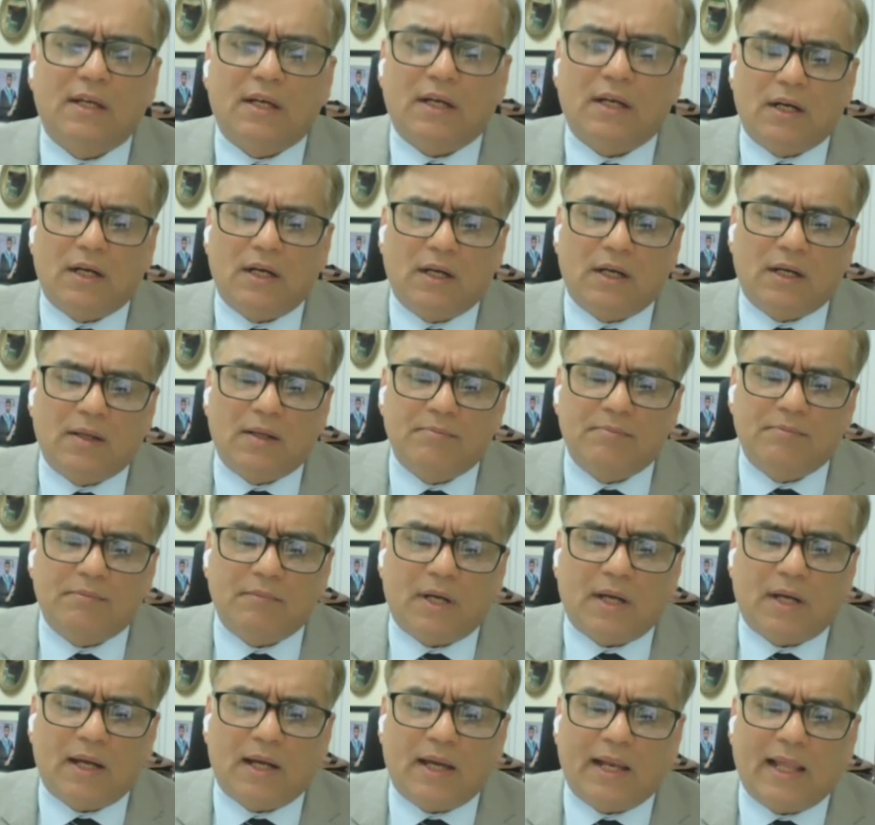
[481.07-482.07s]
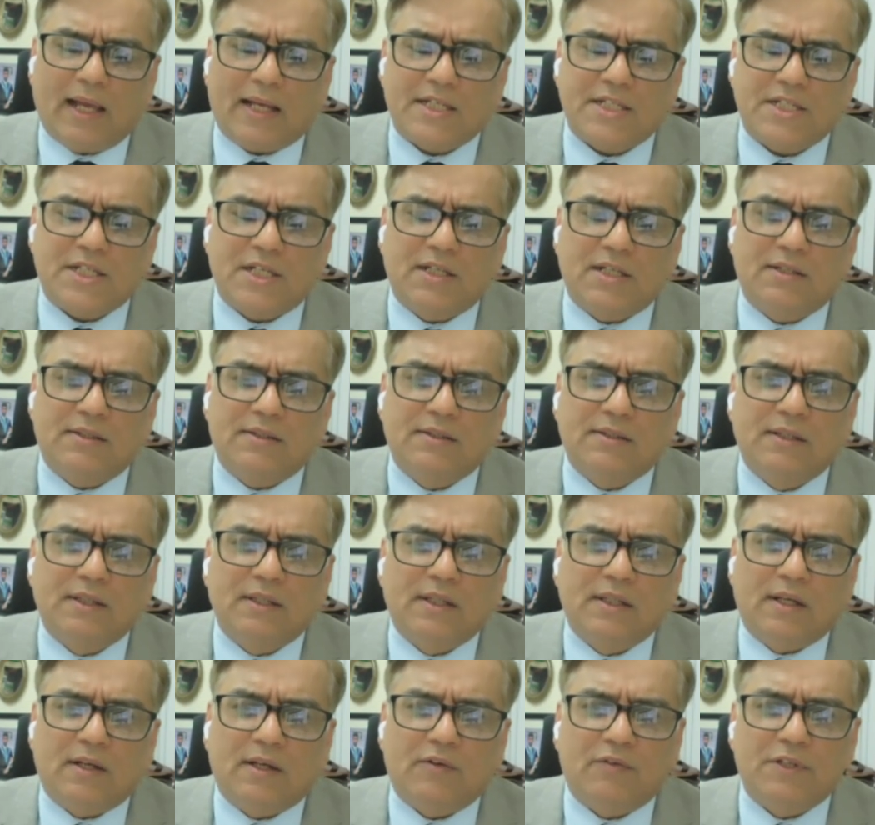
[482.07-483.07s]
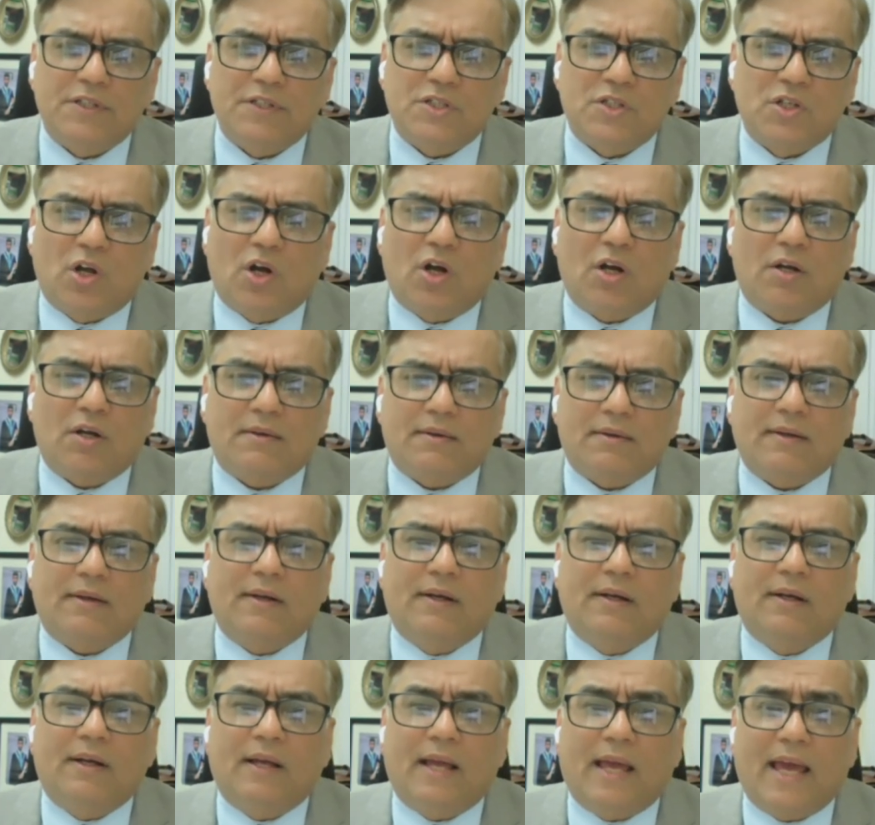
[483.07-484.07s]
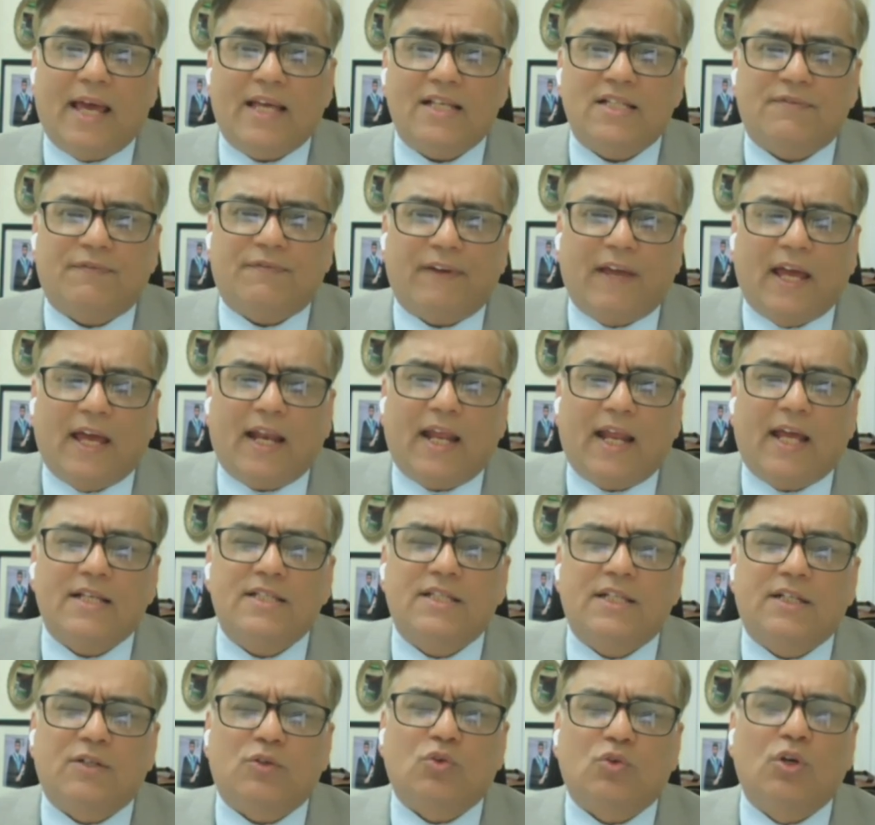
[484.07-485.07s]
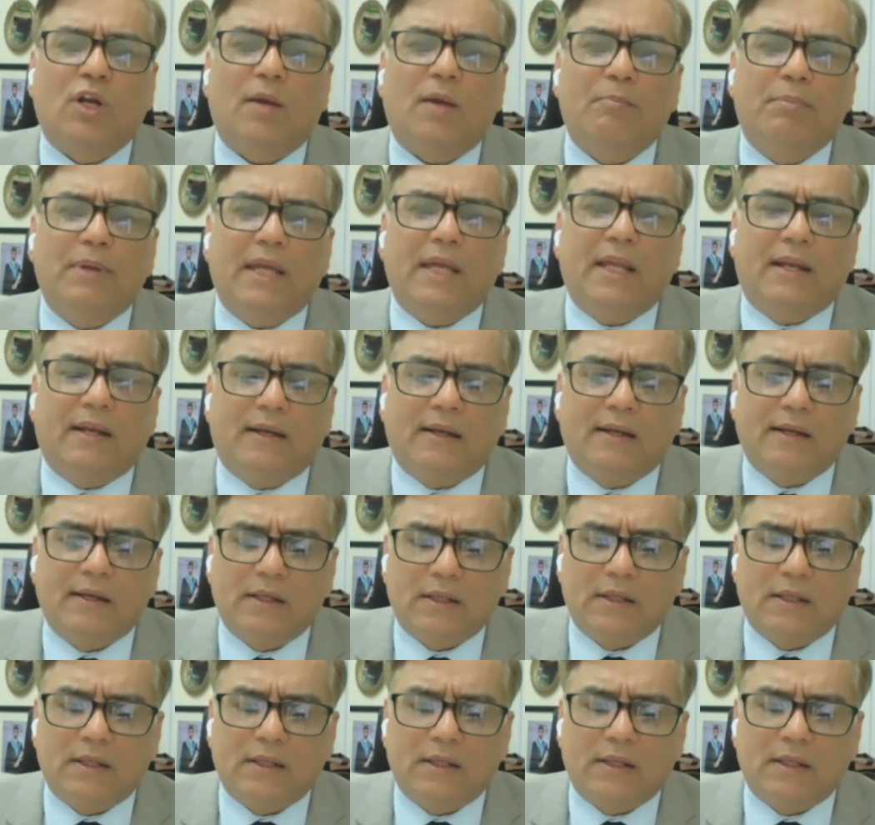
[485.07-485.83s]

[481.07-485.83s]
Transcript: Um, election was not uh, as fair as it could have been.